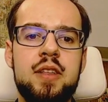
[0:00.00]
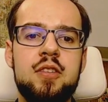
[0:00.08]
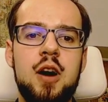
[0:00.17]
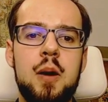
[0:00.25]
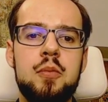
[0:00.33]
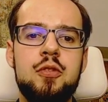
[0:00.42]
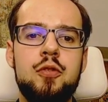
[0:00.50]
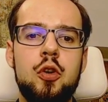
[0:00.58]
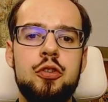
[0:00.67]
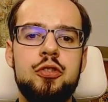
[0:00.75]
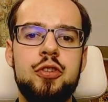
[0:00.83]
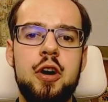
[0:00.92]
comes full
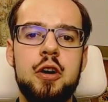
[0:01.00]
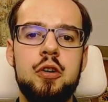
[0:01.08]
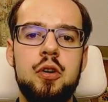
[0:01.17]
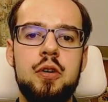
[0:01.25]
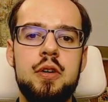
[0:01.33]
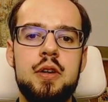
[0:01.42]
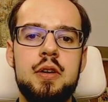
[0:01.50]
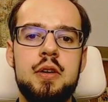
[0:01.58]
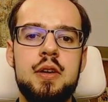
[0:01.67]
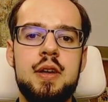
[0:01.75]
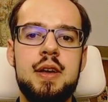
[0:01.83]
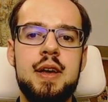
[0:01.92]
circle.
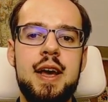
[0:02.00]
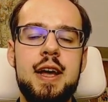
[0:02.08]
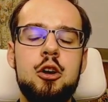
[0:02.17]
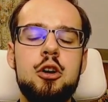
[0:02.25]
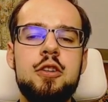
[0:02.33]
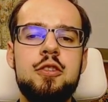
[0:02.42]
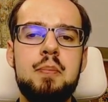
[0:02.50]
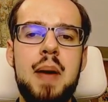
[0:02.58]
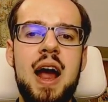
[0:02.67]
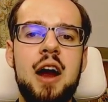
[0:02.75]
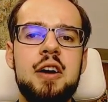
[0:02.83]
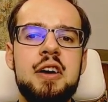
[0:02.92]
In her
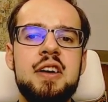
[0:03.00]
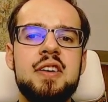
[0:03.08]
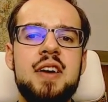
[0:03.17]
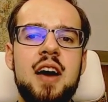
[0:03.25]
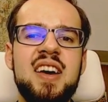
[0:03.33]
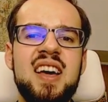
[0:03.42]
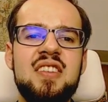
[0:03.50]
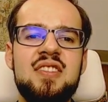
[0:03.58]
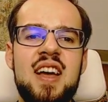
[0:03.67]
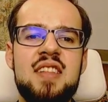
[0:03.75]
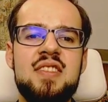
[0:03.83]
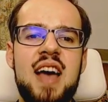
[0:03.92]
despair, Kaguya
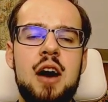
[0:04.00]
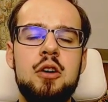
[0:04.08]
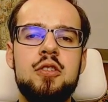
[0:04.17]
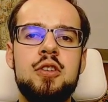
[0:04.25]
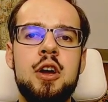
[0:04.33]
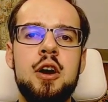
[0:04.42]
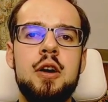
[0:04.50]
sends out her